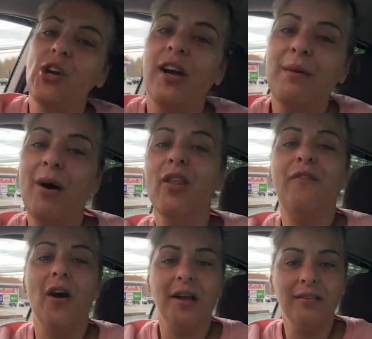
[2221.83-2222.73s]
start your
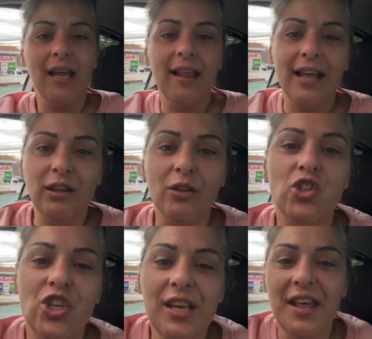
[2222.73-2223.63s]
motherfucking day like the
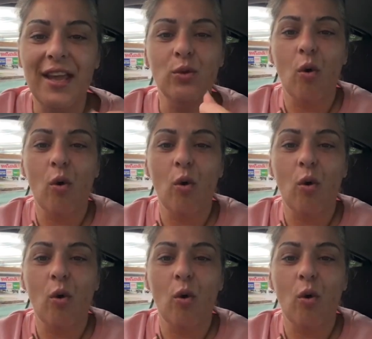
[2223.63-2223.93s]
G that